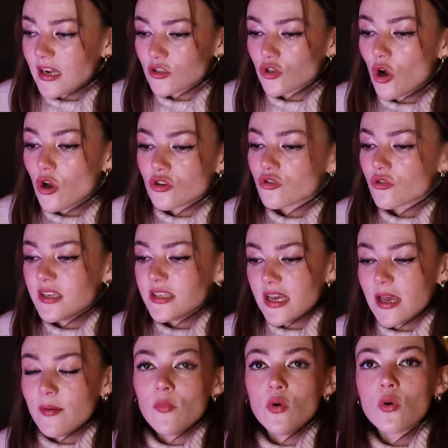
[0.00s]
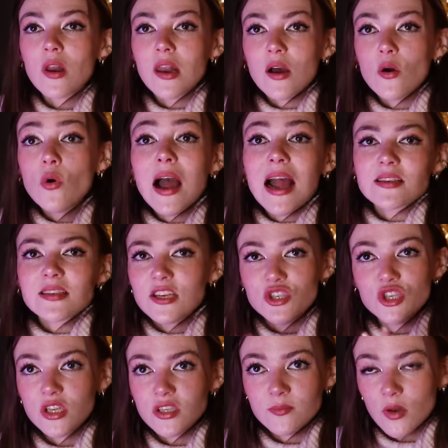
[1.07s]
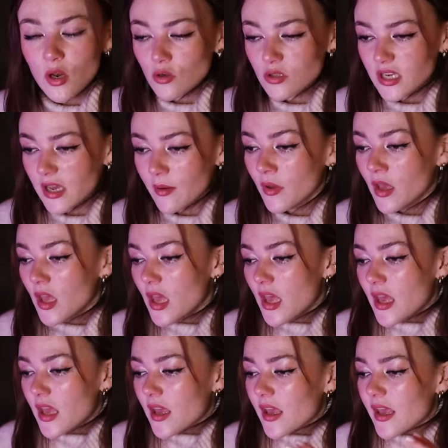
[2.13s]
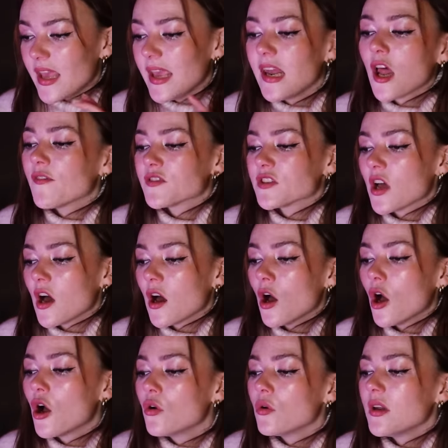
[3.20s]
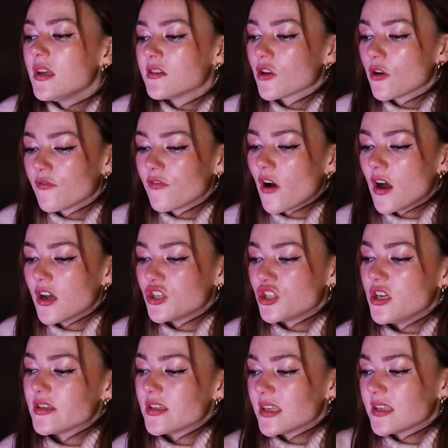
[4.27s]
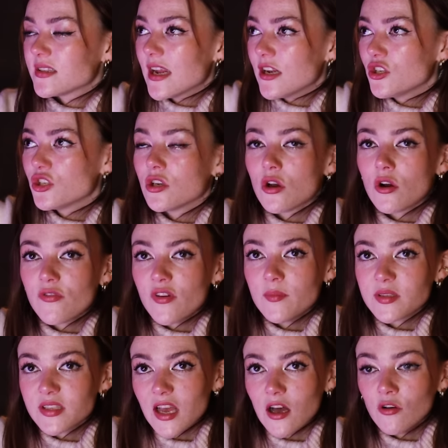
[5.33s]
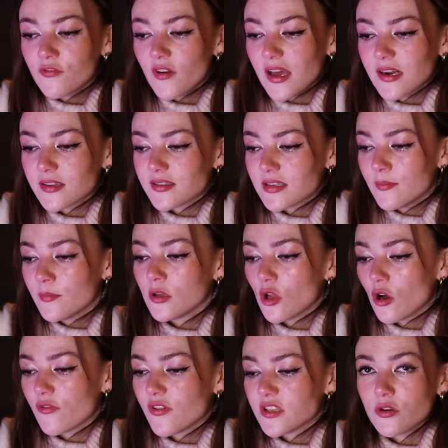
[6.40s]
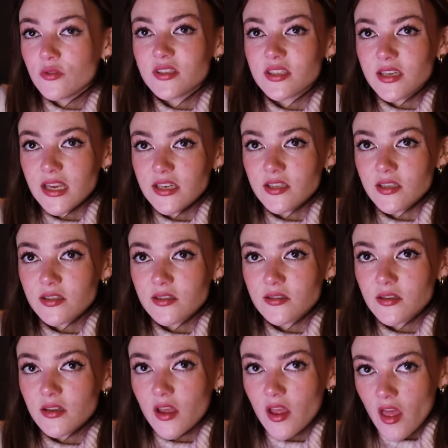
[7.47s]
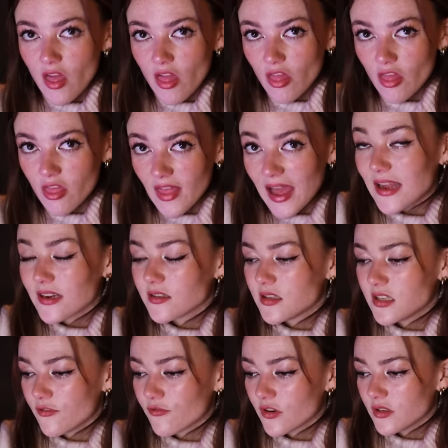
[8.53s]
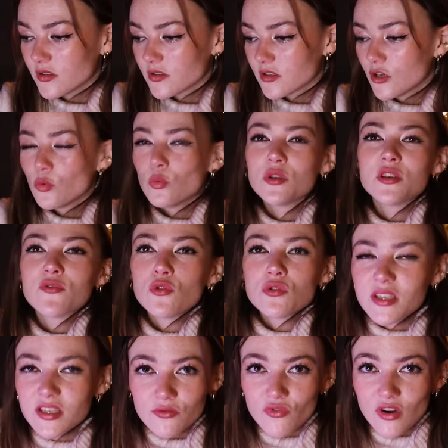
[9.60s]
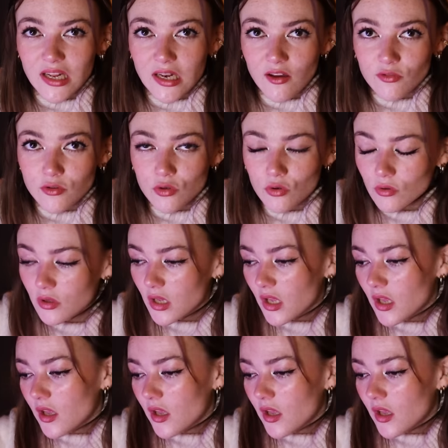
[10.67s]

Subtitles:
and acts contrary to him or acts like she doesn't belong to him. He loves her only so far as she's an extension of himself and a symbol of his own status. That's the difference. Which, of course, isn't really love at all.